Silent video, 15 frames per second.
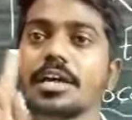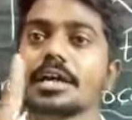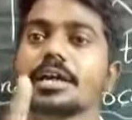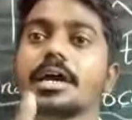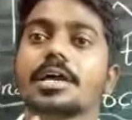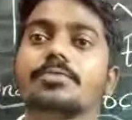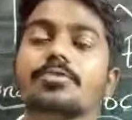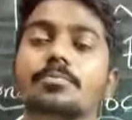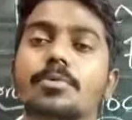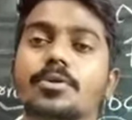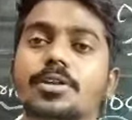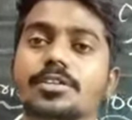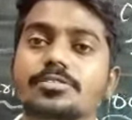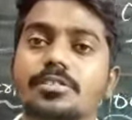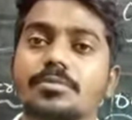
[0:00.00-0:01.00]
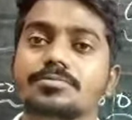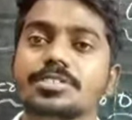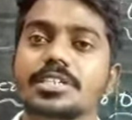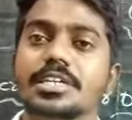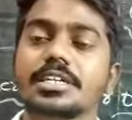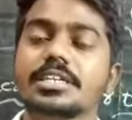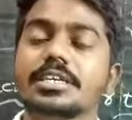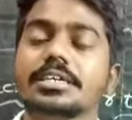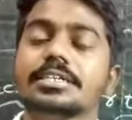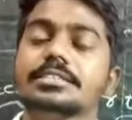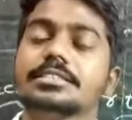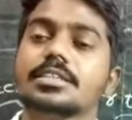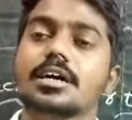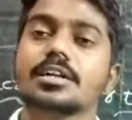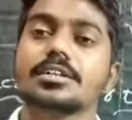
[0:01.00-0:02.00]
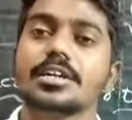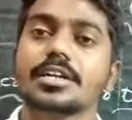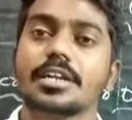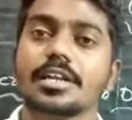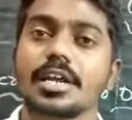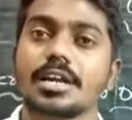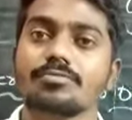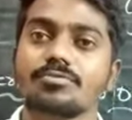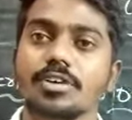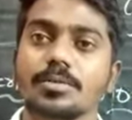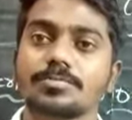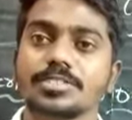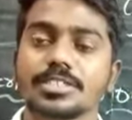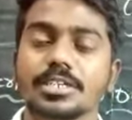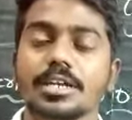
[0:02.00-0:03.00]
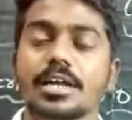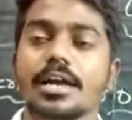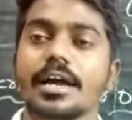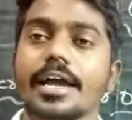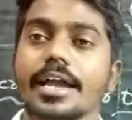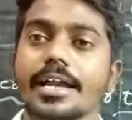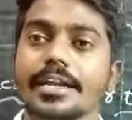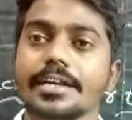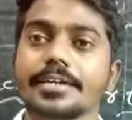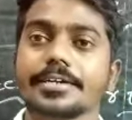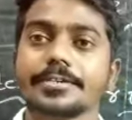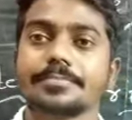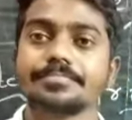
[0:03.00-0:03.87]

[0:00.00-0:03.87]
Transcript: curved mountains comes under third order landforms, and